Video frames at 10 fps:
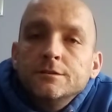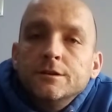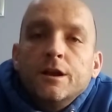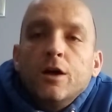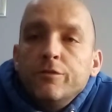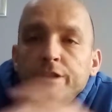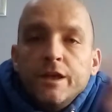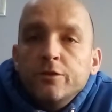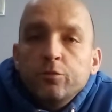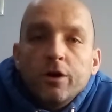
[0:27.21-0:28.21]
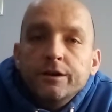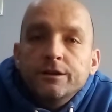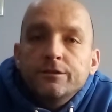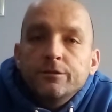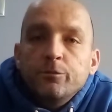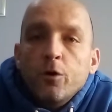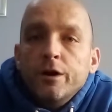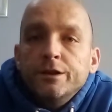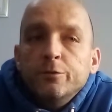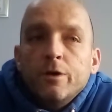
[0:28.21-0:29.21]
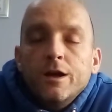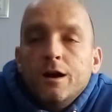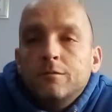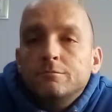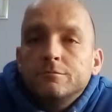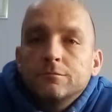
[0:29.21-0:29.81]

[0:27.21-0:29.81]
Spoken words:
and over the years working your way up.